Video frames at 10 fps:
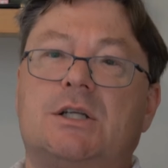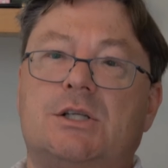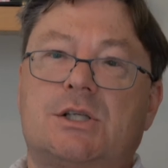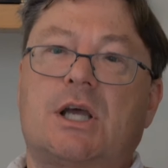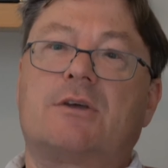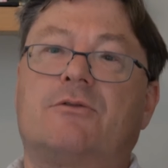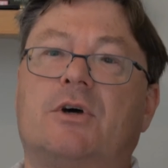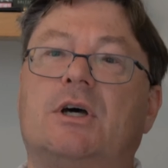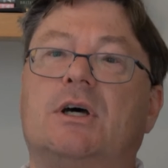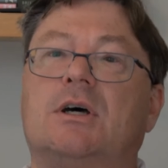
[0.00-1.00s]
to
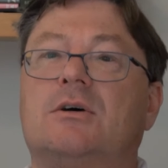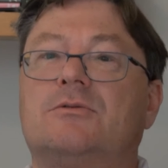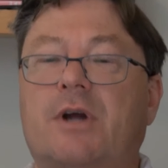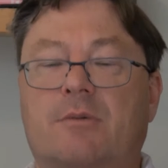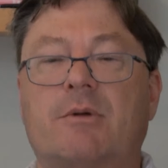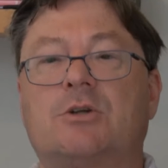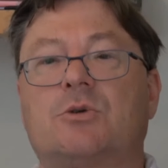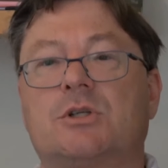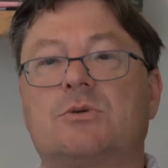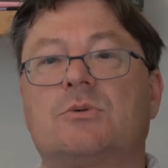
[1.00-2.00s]
decipher
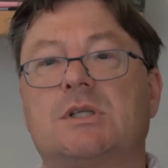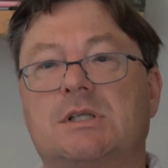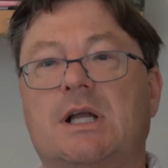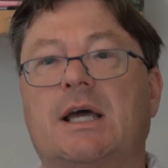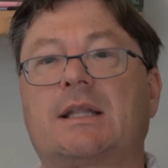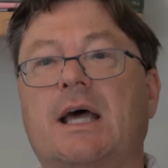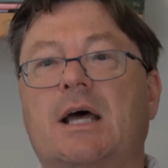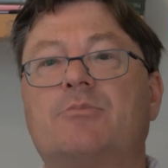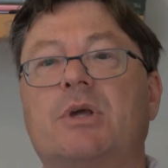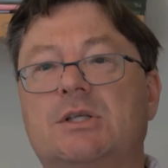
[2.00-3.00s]
fragmentary sources like
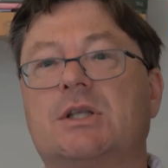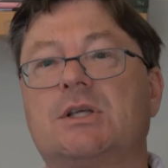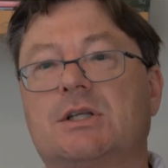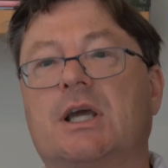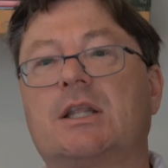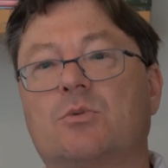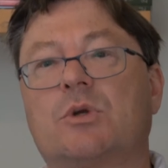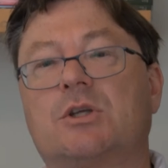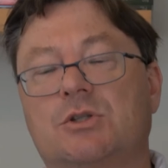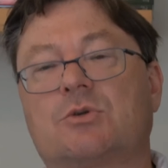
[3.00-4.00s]
that, piece things together,
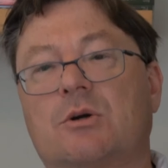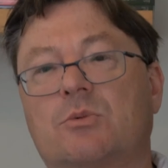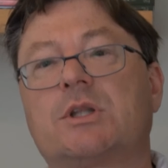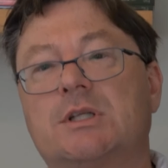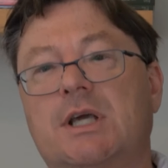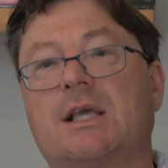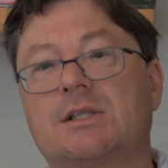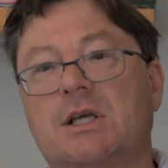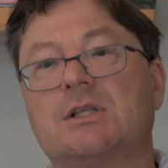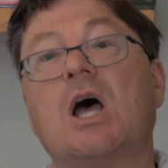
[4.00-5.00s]
reconstruct what the
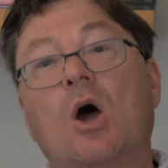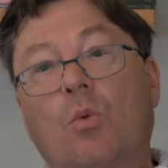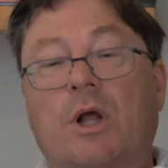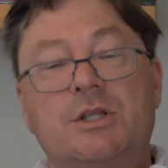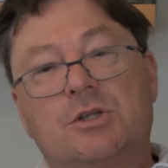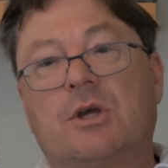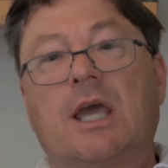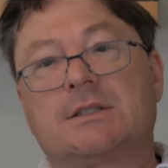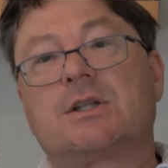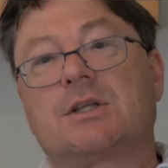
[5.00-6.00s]
text is, once you
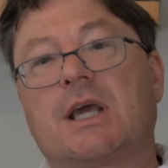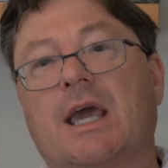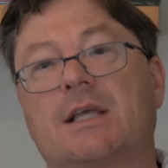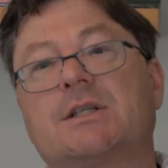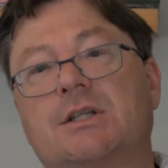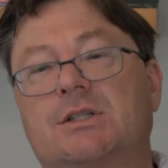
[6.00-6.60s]
get to the text,